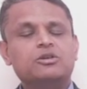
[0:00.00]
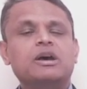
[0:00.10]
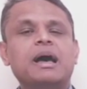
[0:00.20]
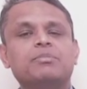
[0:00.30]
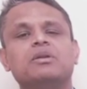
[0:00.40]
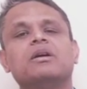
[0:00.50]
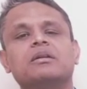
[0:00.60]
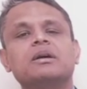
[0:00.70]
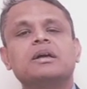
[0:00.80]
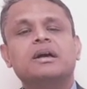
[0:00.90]
Apple or
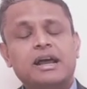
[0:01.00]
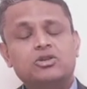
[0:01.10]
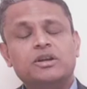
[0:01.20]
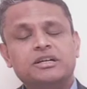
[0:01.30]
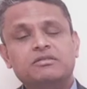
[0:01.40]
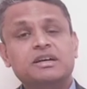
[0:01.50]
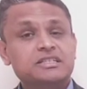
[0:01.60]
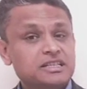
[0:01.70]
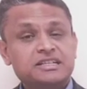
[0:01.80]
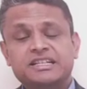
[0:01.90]
Android device
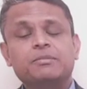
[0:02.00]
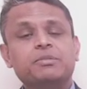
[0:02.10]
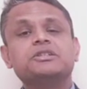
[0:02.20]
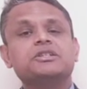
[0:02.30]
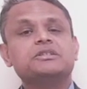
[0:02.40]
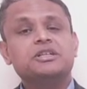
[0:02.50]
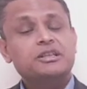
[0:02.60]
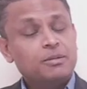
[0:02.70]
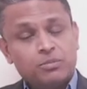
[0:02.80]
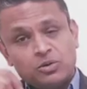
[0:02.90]
and then take pictures and
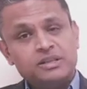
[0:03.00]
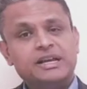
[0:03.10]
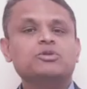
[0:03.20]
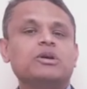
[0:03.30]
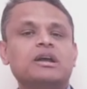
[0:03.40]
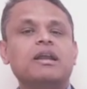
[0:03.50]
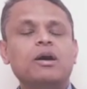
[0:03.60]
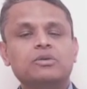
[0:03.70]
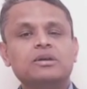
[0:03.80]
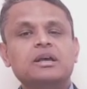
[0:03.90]
then upload that to a
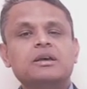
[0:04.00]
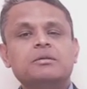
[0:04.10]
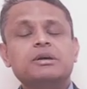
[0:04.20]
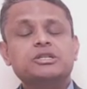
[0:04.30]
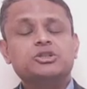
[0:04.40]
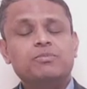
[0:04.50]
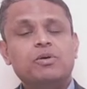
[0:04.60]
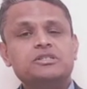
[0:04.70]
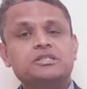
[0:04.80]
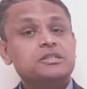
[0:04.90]
cloud-based
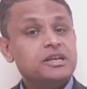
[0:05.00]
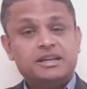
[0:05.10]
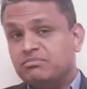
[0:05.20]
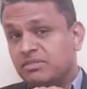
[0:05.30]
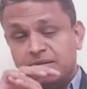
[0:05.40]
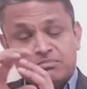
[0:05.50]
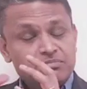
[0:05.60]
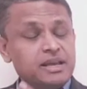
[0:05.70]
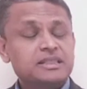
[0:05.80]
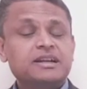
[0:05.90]
repository and
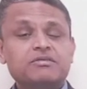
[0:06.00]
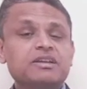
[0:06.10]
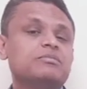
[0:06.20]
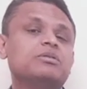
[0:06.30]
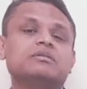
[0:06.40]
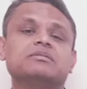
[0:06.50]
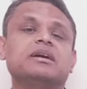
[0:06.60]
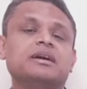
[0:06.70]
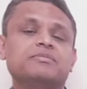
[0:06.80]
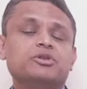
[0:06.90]
make that available,
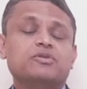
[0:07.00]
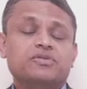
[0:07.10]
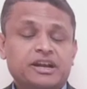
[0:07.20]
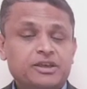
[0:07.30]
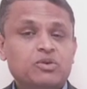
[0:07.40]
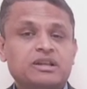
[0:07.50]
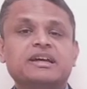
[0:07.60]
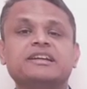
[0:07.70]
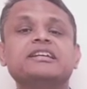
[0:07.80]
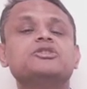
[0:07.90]
for anyone
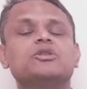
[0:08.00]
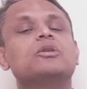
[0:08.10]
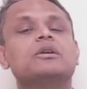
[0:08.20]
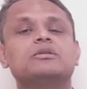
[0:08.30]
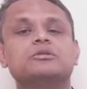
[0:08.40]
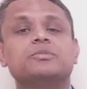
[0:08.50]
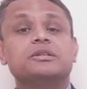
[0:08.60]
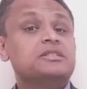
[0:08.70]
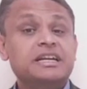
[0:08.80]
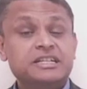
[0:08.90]
that needs to look at those
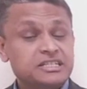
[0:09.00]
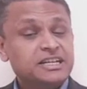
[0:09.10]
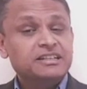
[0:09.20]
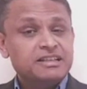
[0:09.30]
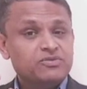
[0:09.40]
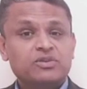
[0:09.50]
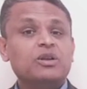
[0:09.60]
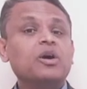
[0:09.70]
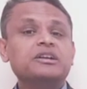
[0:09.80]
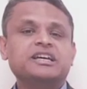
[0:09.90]
pictures. And it's sitting there for a
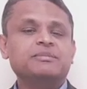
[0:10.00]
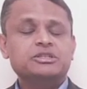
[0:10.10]
long time.